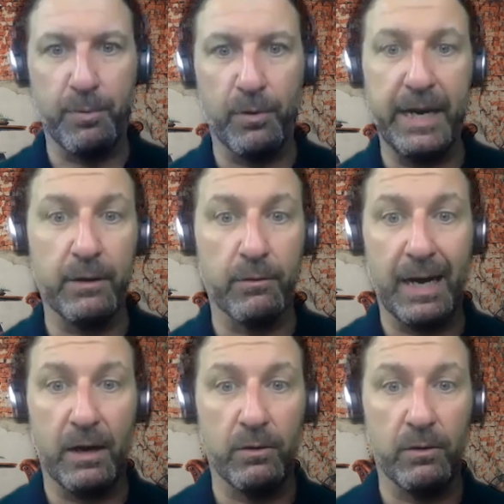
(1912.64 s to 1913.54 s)
wrap my
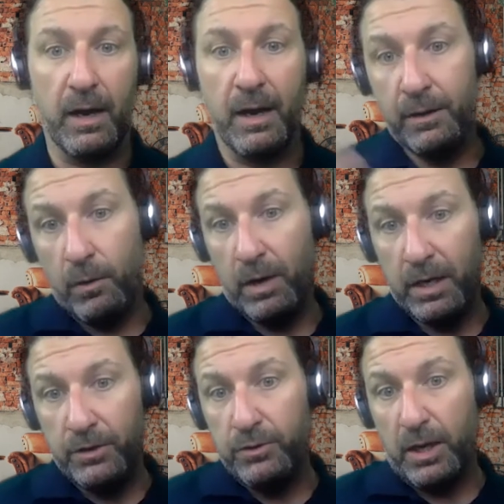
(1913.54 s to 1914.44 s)
brain around,
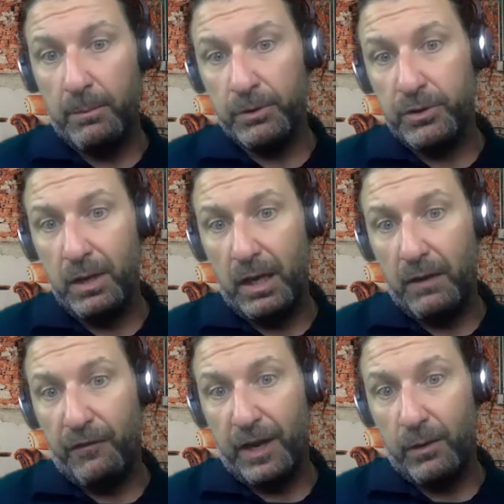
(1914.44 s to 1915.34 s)
I don't want to do double
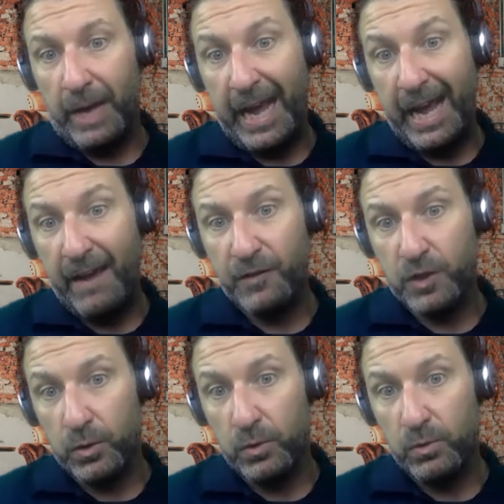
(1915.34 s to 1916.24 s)
duty if I don't
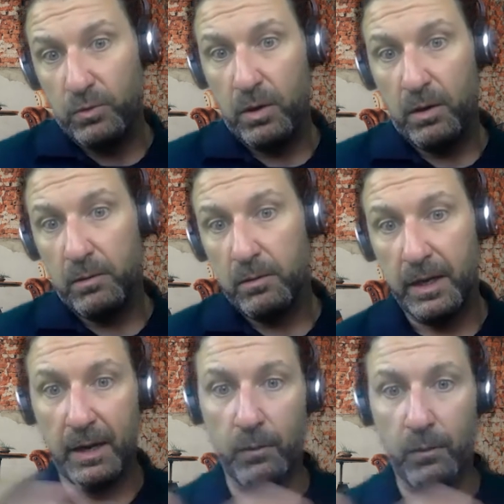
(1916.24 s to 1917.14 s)
have to. And
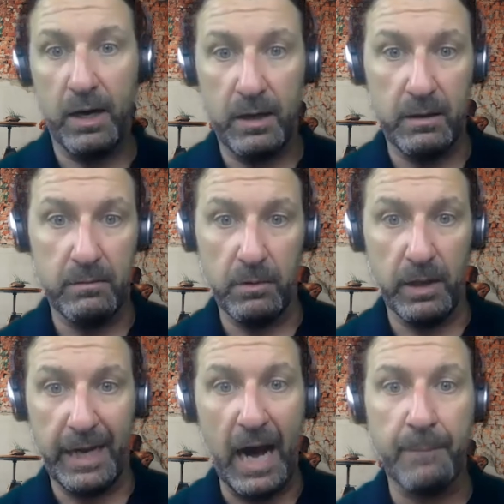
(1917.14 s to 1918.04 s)
I want to
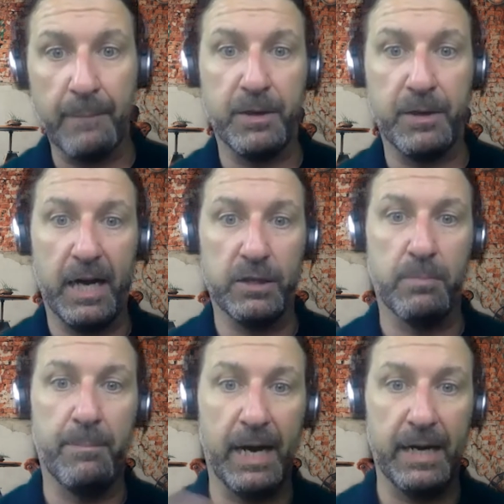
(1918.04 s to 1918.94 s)
like optimize
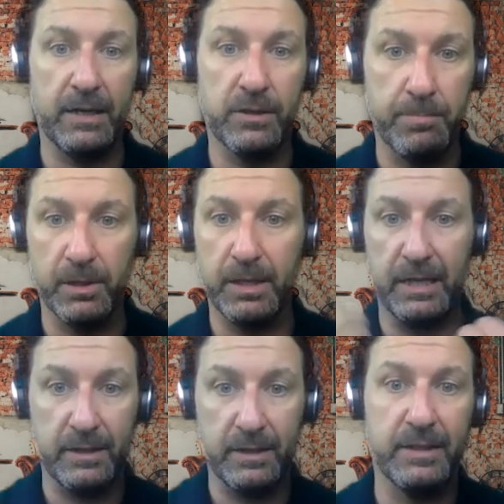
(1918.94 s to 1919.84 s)
my body's ability
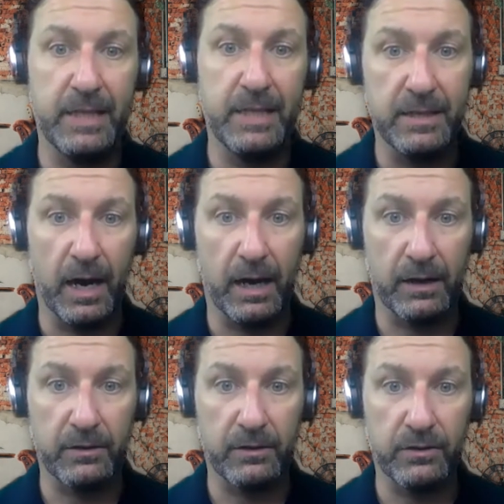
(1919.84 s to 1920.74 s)
to
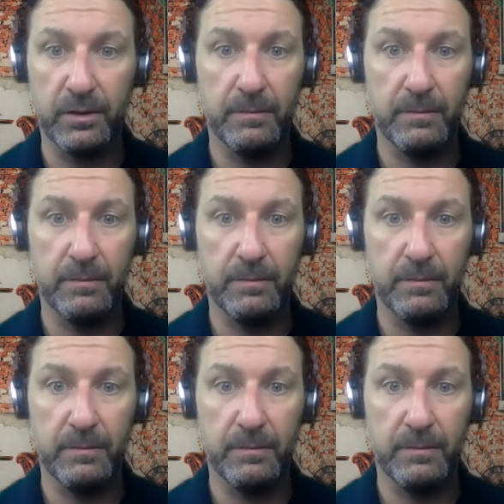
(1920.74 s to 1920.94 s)
detox.